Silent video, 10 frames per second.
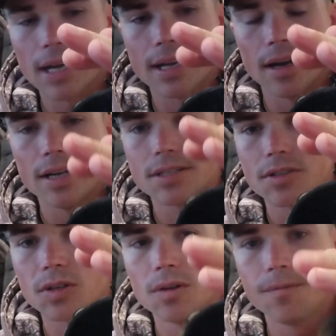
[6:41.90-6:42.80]
I carry. It's a
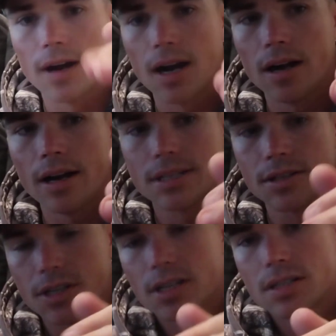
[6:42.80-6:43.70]
TrueFire. It's
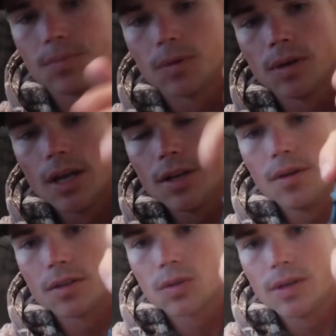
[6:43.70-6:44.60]
adjustable.
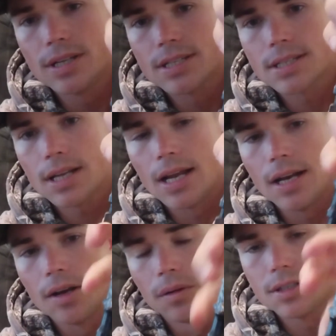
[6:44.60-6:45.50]
You can twist,
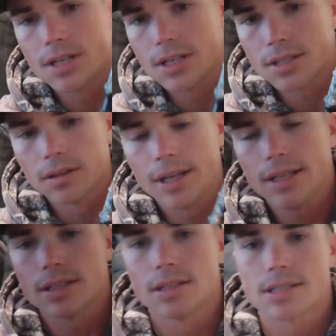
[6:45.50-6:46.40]
and it'll adjust the
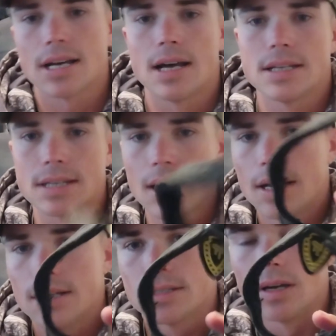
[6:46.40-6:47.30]
length and the size.
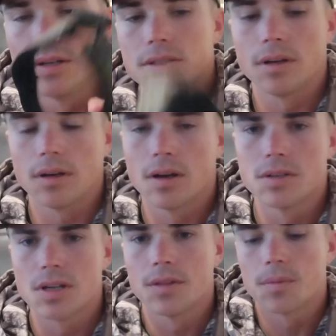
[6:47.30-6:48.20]
So it
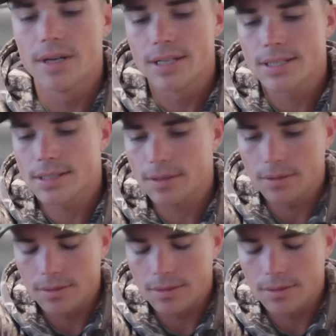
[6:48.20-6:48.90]
goes on the wrist.